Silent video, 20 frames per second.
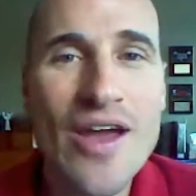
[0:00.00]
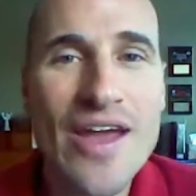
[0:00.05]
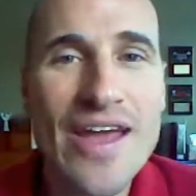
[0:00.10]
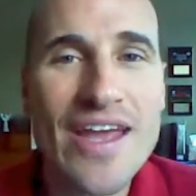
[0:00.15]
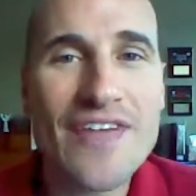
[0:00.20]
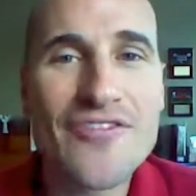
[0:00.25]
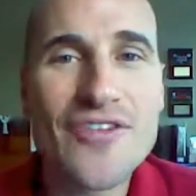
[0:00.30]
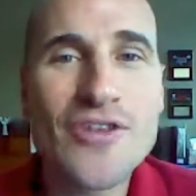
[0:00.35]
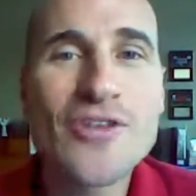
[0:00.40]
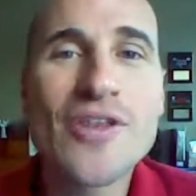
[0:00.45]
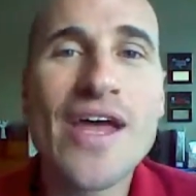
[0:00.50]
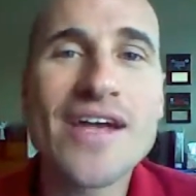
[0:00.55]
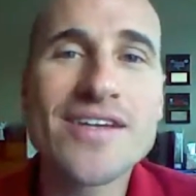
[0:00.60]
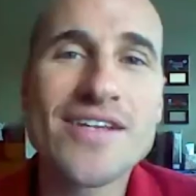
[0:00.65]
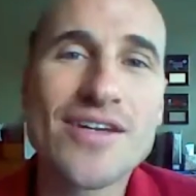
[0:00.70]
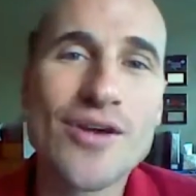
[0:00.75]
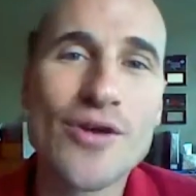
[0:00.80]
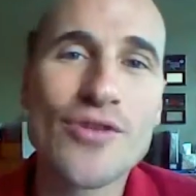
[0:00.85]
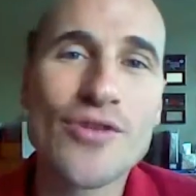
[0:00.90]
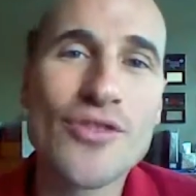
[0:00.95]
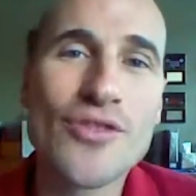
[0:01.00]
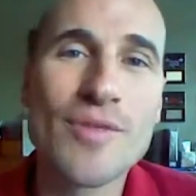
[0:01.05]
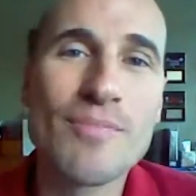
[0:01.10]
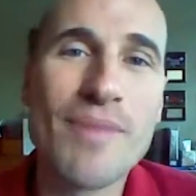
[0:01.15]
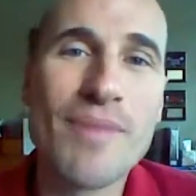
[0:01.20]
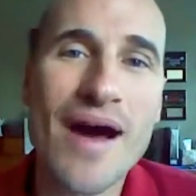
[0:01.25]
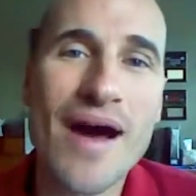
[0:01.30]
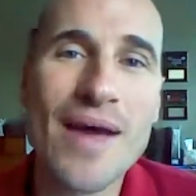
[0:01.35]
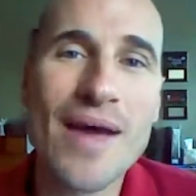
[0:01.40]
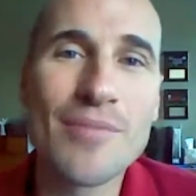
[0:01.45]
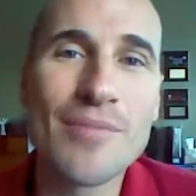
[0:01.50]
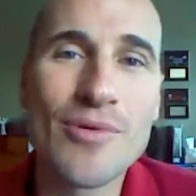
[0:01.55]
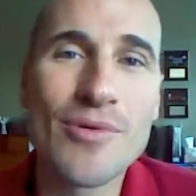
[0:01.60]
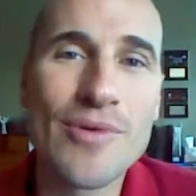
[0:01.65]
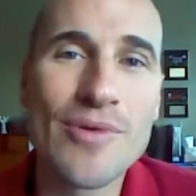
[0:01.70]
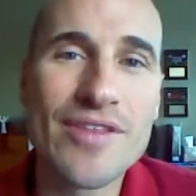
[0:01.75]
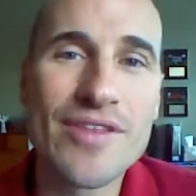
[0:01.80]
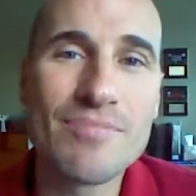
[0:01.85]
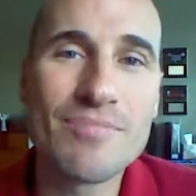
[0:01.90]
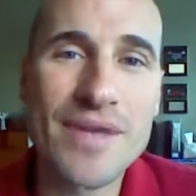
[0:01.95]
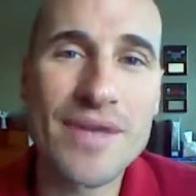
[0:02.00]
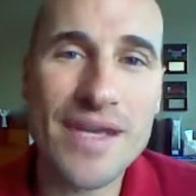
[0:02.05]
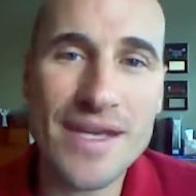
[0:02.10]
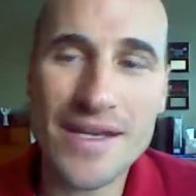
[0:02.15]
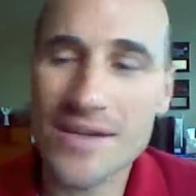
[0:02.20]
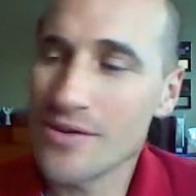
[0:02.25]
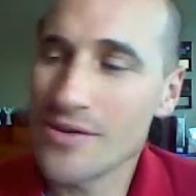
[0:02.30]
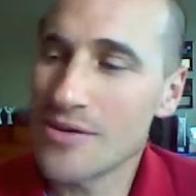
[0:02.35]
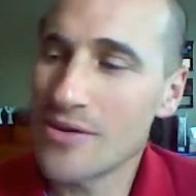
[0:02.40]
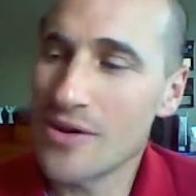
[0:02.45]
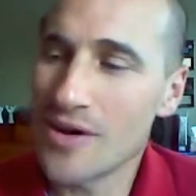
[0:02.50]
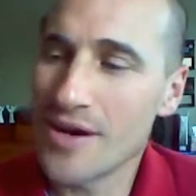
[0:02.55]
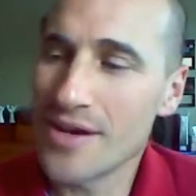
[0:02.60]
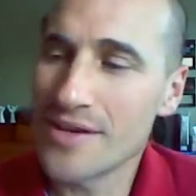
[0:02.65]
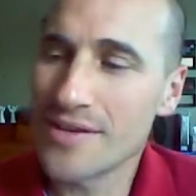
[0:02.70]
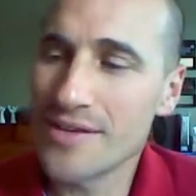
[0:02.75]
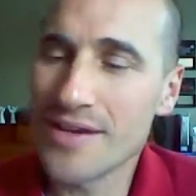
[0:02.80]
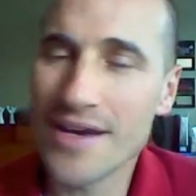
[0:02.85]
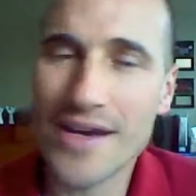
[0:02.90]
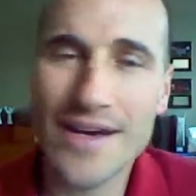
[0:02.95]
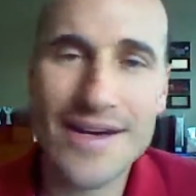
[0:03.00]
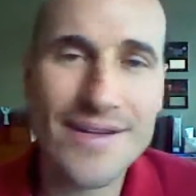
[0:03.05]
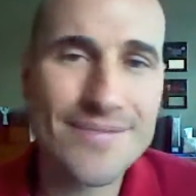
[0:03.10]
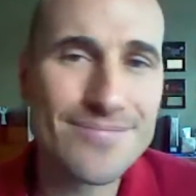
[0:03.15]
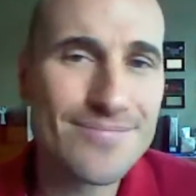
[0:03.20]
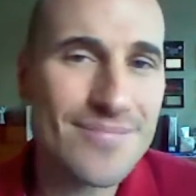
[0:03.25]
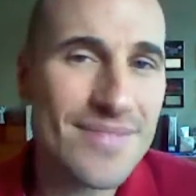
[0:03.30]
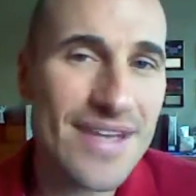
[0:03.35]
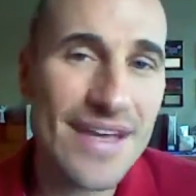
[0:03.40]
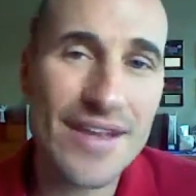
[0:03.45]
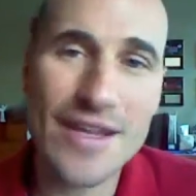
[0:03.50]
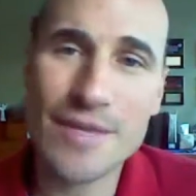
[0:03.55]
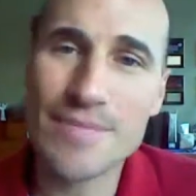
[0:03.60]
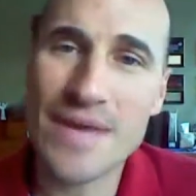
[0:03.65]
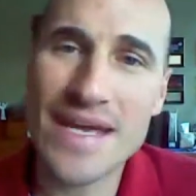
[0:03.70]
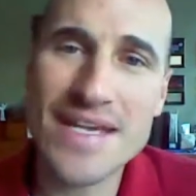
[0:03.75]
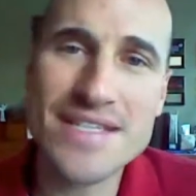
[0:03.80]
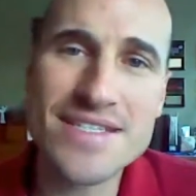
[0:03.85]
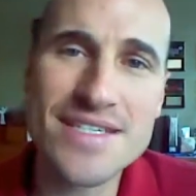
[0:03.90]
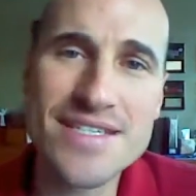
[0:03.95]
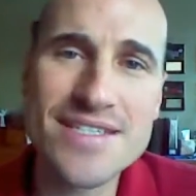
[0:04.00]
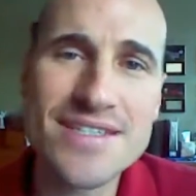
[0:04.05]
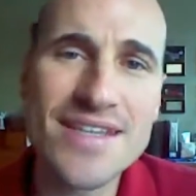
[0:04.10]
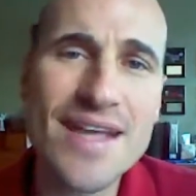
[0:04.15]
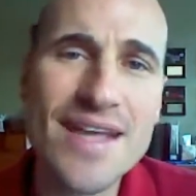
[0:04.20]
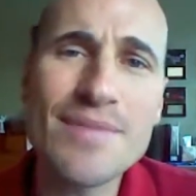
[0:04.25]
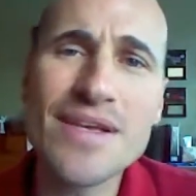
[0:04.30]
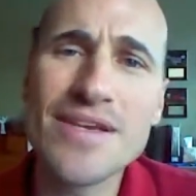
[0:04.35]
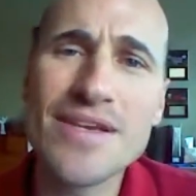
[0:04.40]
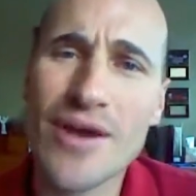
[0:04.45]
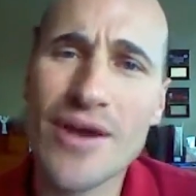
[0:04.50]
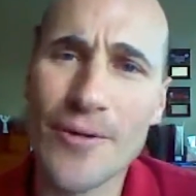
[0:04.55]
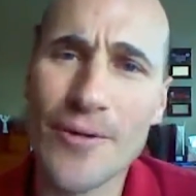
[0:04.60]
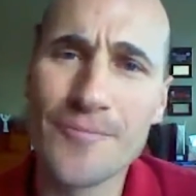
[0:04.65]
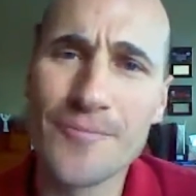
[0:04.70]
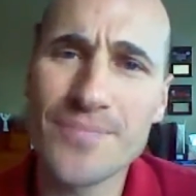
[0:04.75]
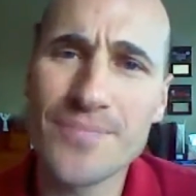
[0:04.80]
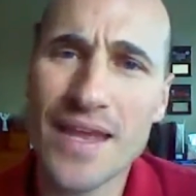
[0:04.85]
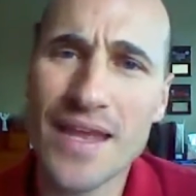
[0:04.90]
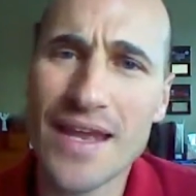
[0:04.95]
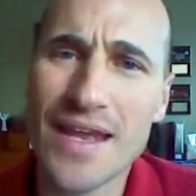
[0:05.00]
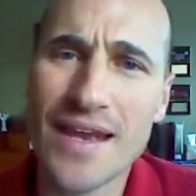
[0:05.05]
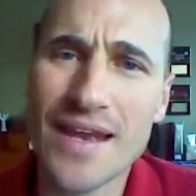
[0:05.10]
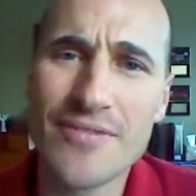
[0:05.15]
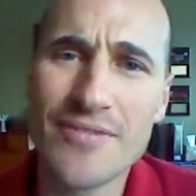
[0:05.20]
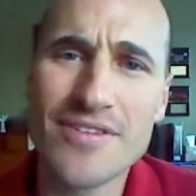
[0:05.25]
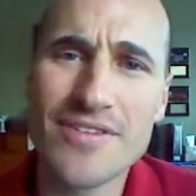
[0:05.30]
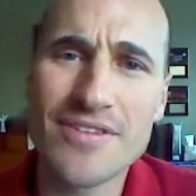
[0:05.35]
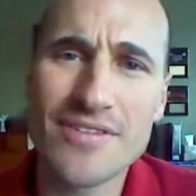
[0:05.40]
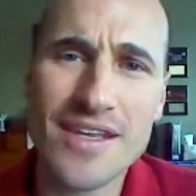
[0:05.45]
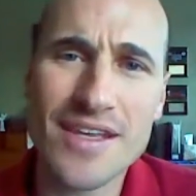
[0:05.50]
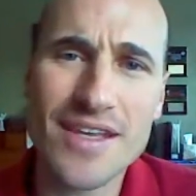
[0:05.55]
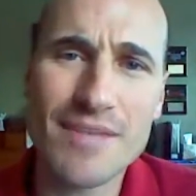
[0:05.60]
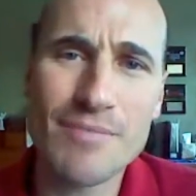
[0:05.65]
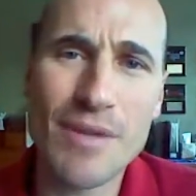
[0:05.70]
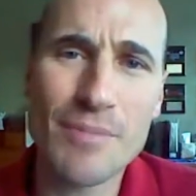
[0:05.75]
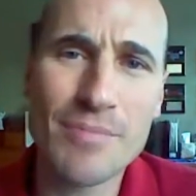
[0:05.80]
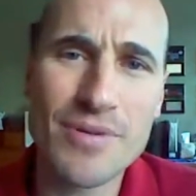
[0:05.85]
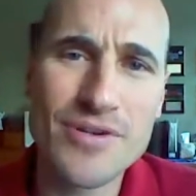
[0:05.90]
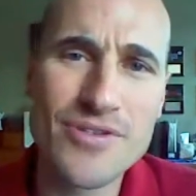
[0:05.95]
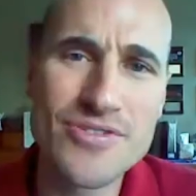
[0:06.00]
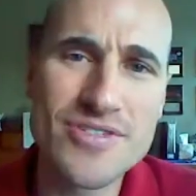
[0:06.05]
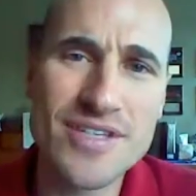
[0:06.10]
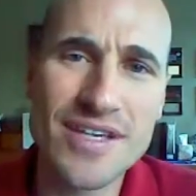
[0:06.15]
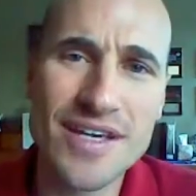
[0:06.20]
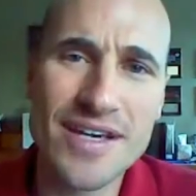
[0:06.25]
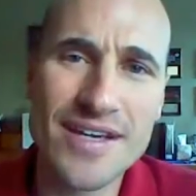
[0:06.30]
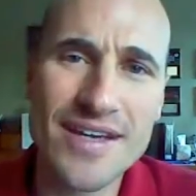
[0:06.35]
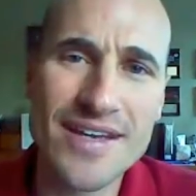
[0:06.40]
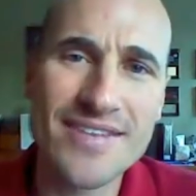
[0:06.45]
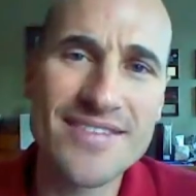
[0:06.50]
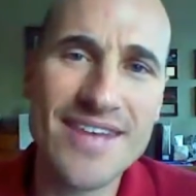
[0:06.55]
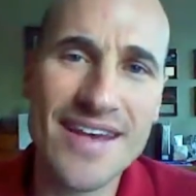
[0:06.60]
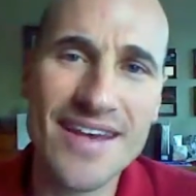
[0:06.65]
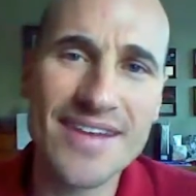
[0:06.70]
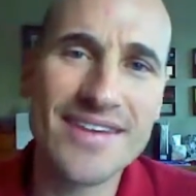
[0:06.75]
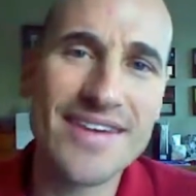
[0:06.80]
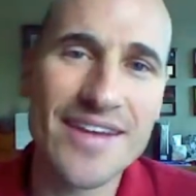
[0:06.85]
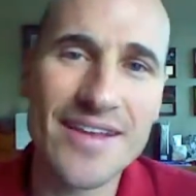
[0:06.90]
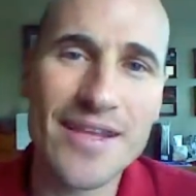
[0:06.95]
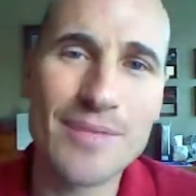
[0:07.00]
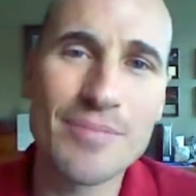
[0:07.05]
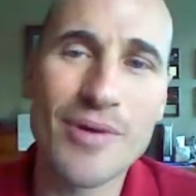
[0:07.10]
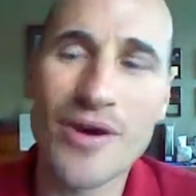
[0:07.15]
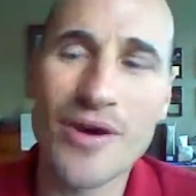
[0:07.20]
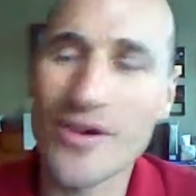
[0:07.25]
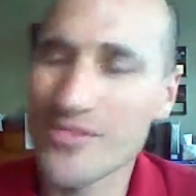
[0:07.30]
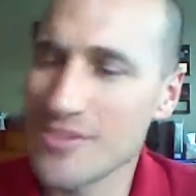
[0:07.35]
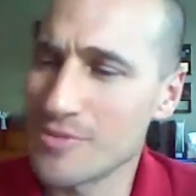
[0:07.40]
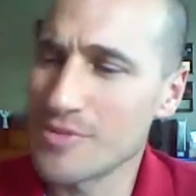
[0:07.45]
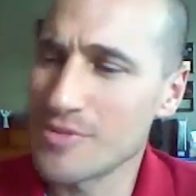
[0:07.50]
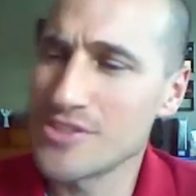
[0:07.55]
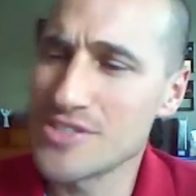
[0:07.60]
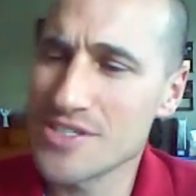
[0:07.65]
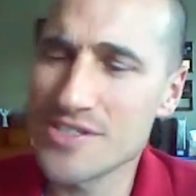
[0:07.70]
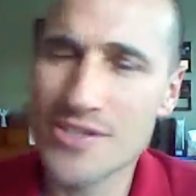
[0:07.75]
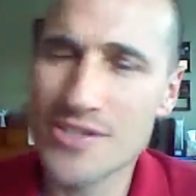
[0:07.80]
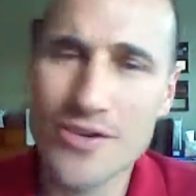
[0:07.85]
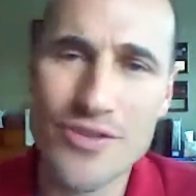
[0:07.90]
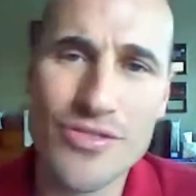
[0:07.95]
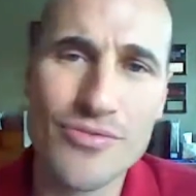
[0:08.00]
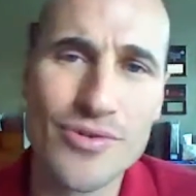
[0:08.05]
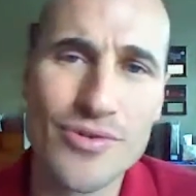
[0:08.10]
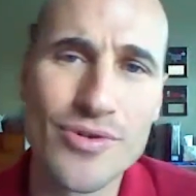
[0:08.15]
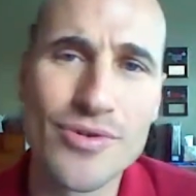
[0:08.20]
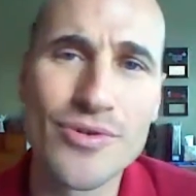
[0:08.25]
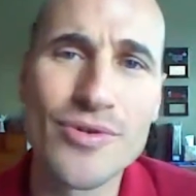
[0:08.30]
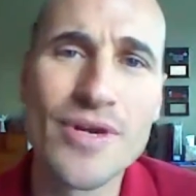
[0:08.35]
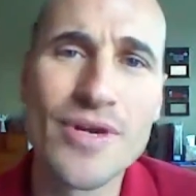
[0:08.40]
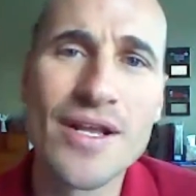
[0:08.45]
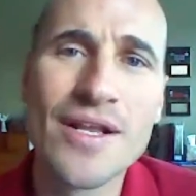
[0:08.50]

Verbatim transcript: If you'd like to go through the Bible with me on a daily basis, let me know. And I was thinking about producing a, a second daily pulse that would just go through